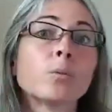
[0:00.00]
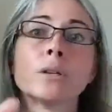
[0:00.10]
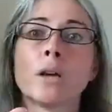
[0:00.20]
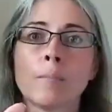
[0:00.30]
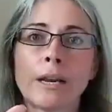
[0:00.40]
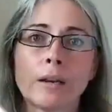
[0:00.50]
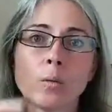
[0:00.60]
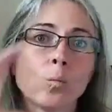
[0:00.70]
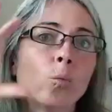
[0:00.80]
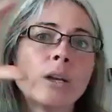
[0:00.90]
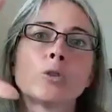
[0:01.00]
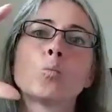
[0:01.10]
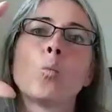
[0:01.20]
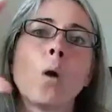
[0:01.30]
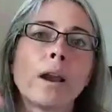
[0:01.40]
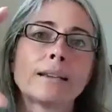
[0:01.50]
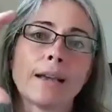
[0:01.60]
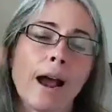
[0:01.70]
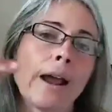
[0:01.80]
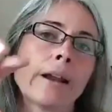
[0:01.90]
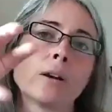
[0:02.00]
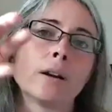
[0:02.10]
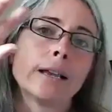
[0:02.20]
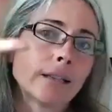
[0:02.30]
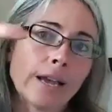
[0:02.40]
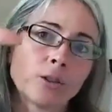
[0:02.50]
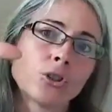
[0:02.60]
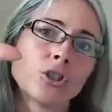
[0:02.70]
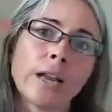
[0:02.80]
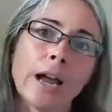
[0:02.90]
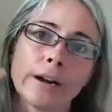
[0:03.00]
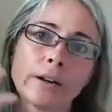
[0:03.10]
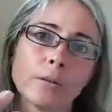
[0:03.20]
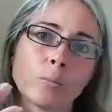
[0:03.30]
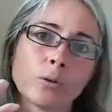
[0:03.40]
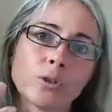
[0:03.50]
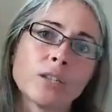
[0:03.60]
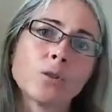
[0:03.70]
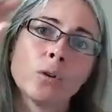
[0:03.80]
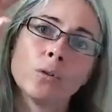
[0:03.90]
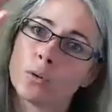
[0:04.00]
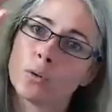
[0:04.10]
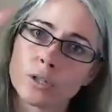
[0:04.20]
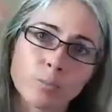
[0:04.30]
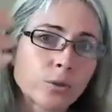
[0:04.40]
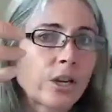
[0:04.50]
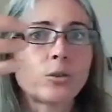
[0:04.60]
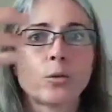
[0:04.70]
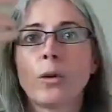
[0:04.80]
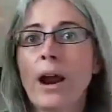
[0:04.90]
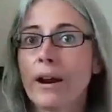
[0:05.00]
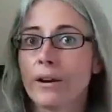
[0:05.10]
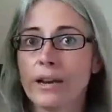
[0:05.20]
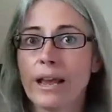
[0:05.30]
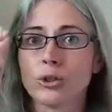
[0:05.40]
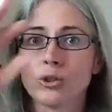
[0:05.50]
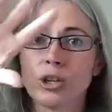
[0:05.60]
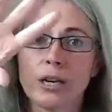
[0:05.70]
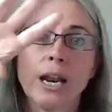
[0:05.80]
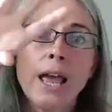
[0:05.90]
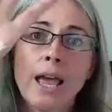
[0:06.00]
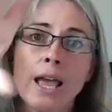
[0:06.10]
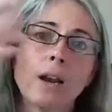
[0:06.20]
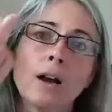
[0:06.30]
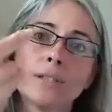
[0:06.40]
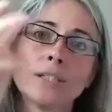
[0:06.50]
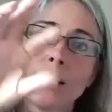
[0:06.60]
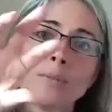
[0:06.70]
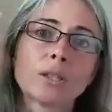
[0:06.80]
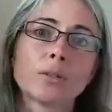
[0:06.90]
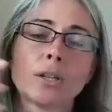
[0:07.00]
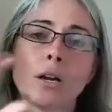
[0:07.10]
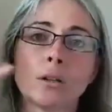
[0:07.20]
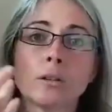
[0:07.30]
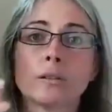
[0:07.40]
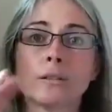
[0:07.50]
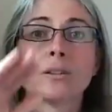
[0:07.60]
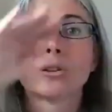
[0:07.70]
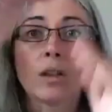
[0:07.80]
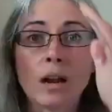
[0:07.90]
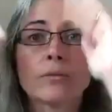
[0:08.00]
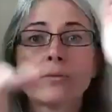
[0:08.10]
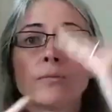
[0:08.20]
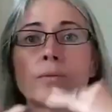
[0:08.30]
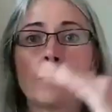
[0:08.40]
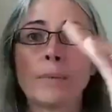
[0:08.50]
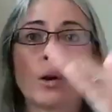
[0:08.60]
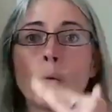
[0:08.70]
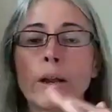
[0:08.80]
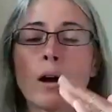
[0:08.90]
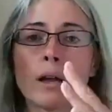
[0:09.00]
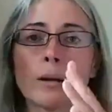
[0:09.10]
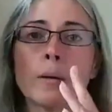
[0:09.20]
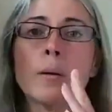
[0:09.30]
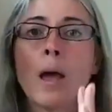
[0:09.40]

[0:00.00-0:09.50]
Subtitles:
predominant, which one is higher. Is estrogen higher than progesterone, or is progesterone higher than estrogen? And oftentimes there's a lot of flip-flopping going on